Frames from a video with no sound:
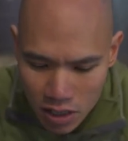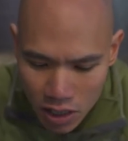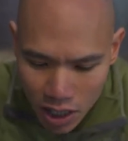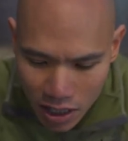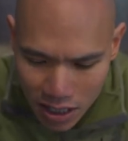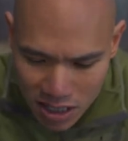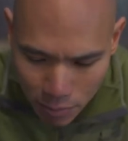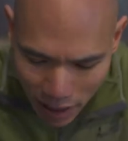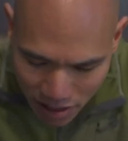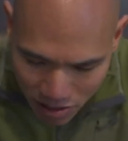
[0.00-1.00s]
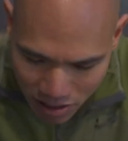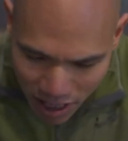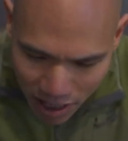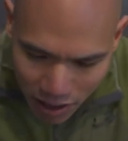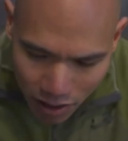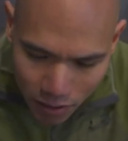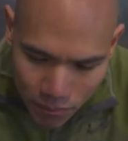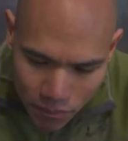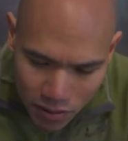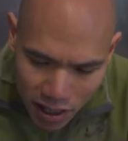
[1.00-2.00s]
got a lot of spices. like,
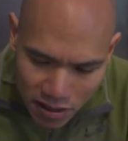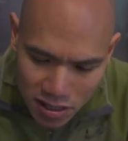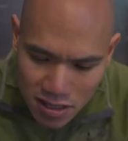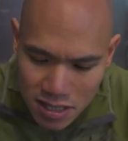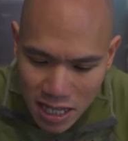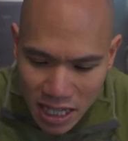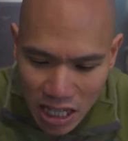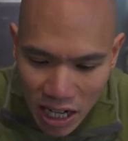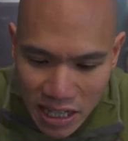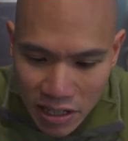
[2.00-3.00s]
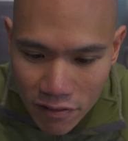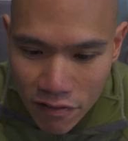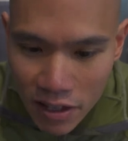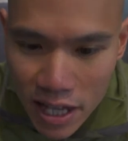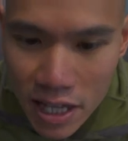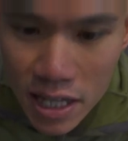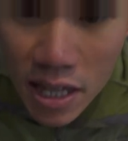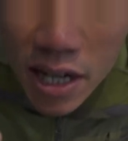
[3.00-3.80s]
I think this is like an onion flake in